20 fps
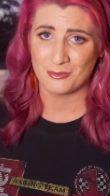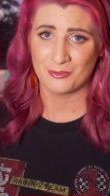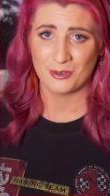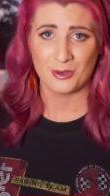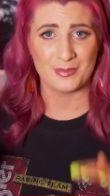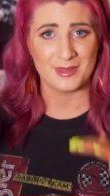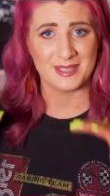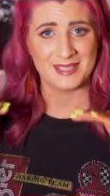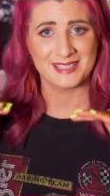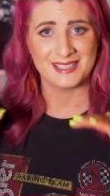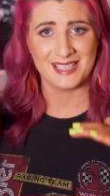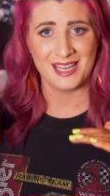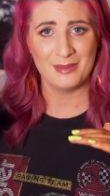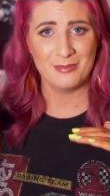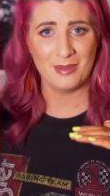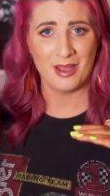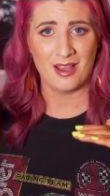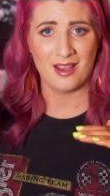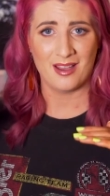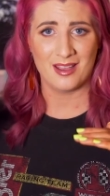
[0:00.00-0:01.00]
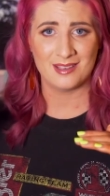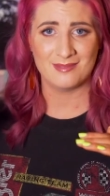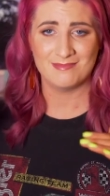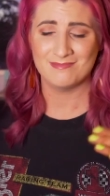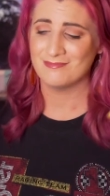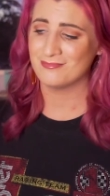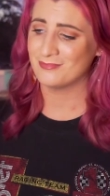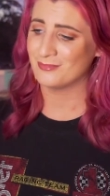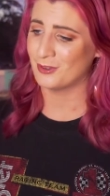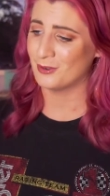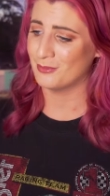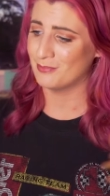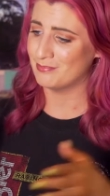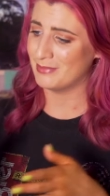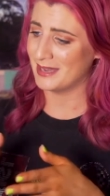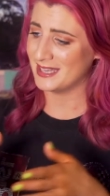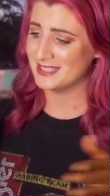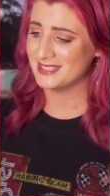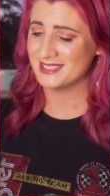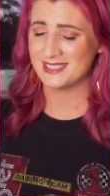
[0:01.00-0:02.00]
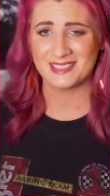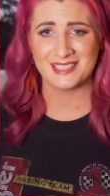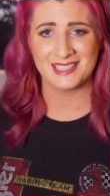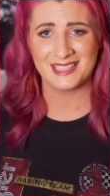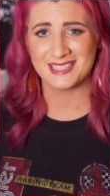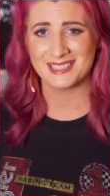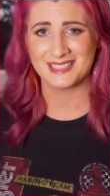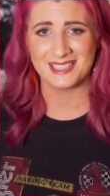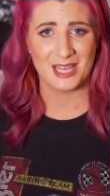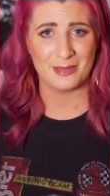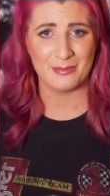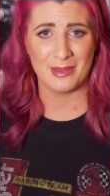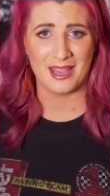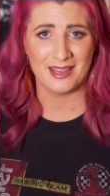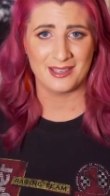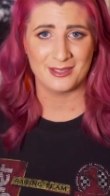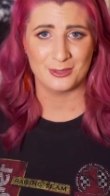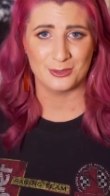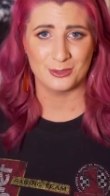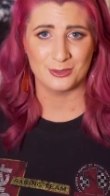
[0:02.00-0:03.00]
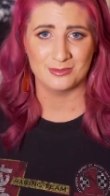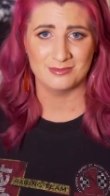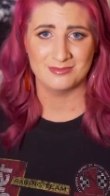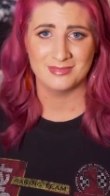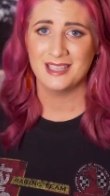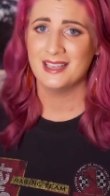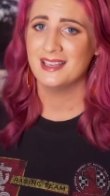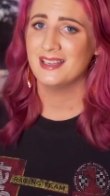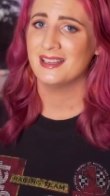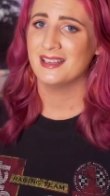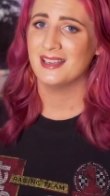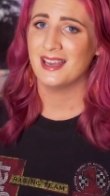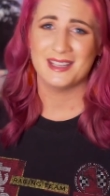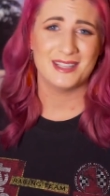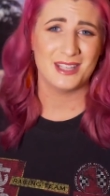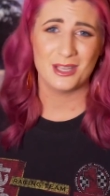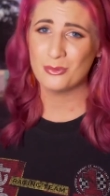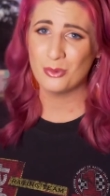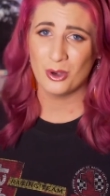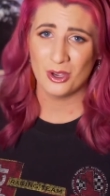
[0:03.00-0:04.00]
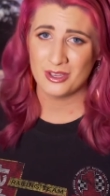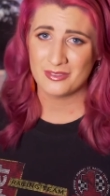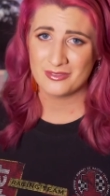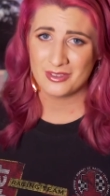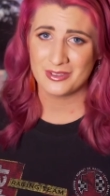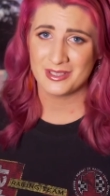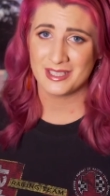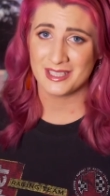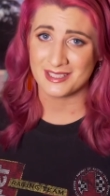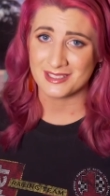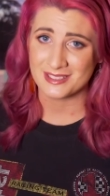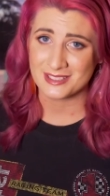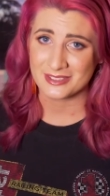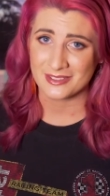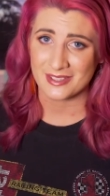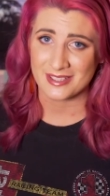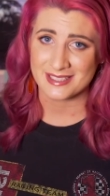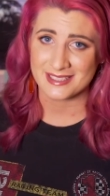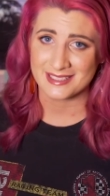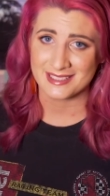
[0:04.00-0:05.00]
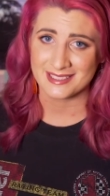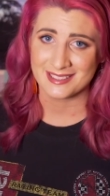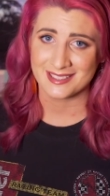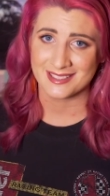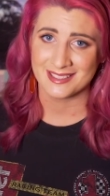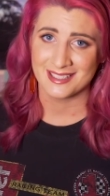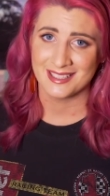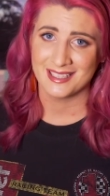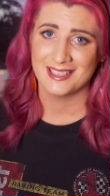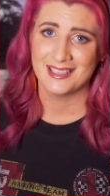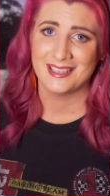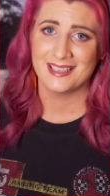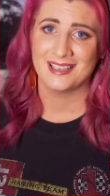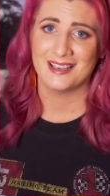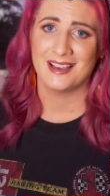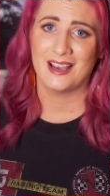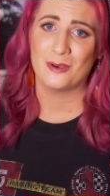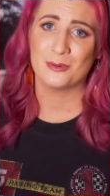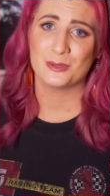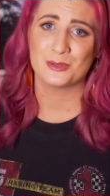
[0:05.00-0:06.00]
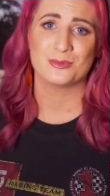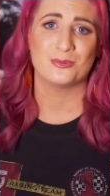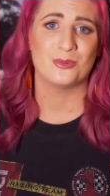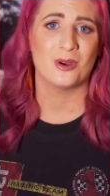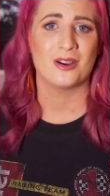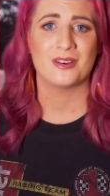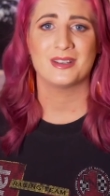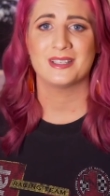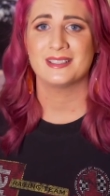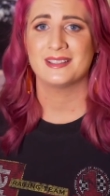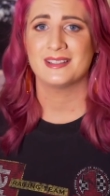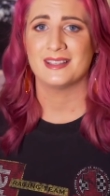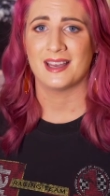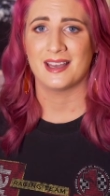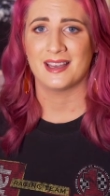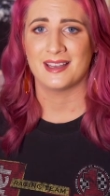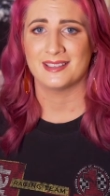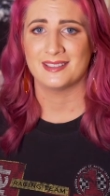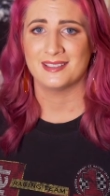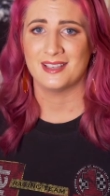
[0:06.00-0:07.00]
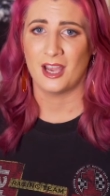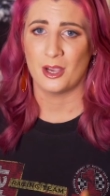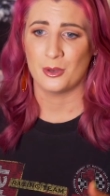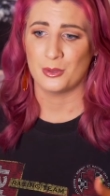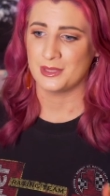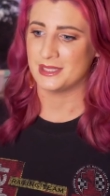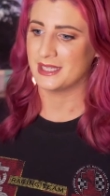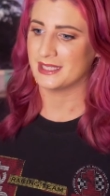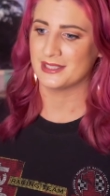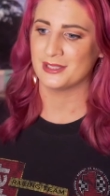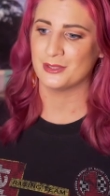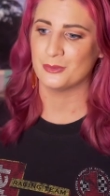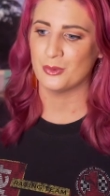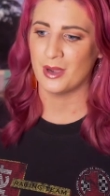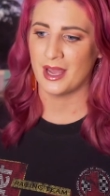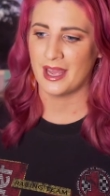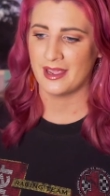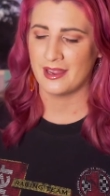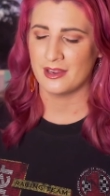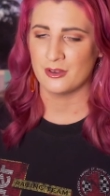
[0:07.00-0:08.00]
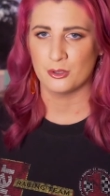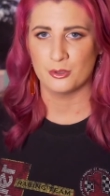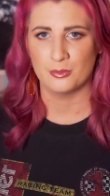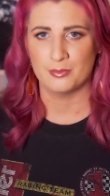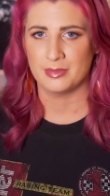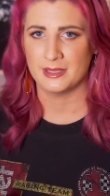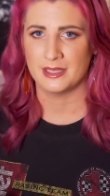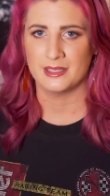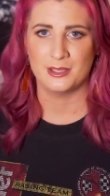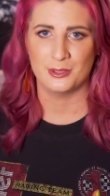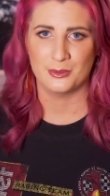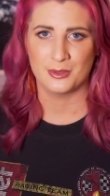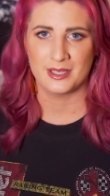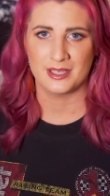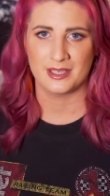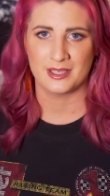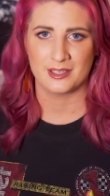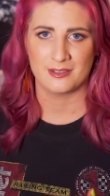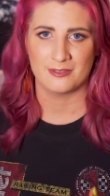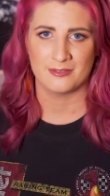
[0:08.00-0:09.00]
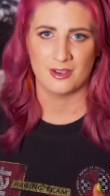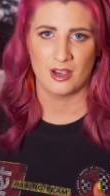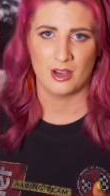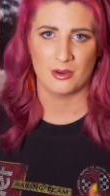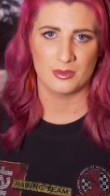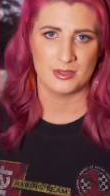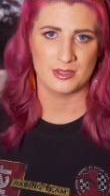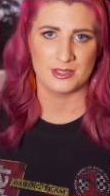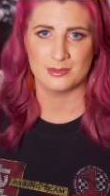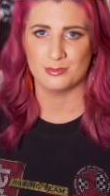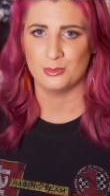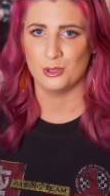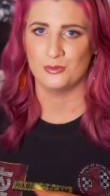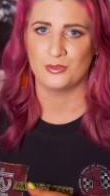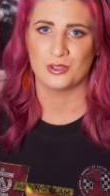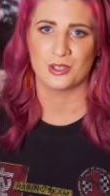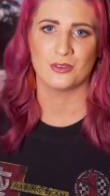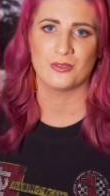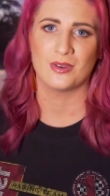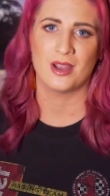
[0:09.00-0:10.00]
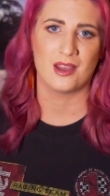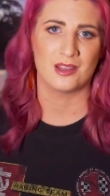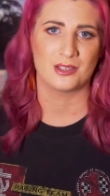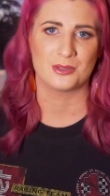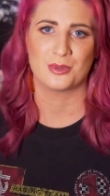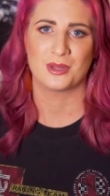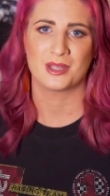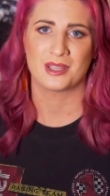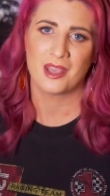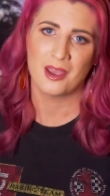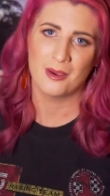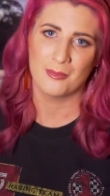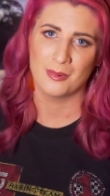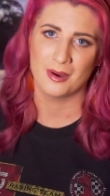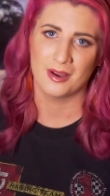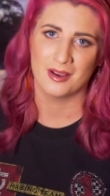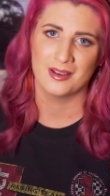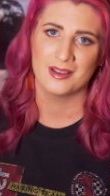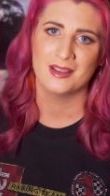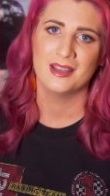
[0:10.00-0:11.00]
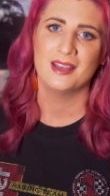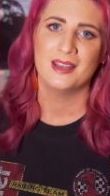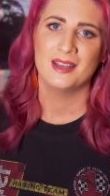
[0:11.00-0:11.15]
were from the same height, from basically the same angle, and they weren't very interesting. I was worried that I would get in the way or be annoying if I was moving around with a camera.